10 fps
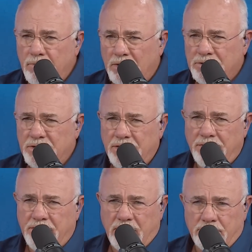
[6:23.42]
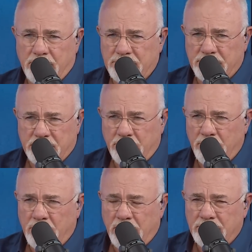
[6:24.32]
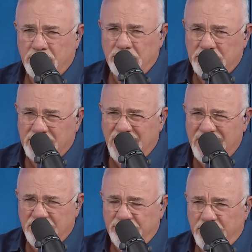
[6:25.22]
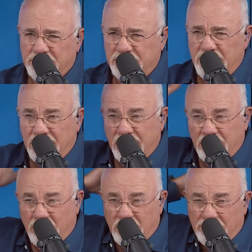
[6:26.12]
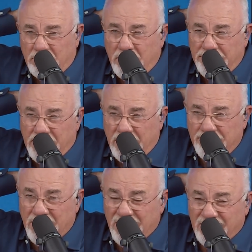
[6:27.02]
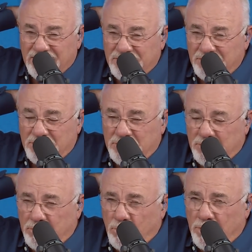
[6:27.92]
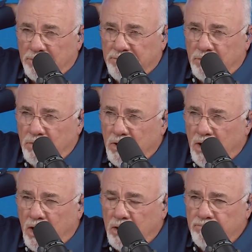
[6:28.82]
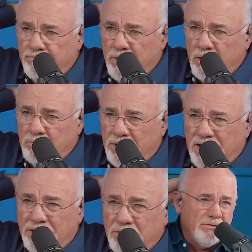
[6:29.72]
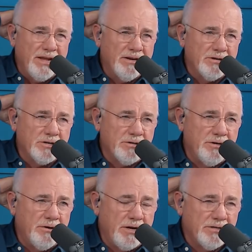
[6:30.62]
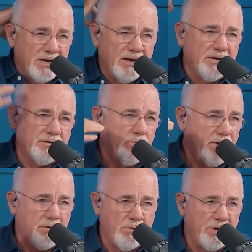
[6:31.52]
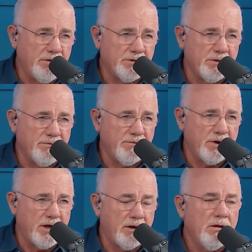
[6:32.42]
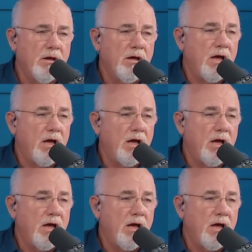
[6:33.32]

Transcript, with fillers: There's another thing in business that we run into, and this kind of falls in that category. I'll throw out that because you're just, you're wonderful. Um, but yeah, you need to just, you need to say, listen, we agreed to this on the front end.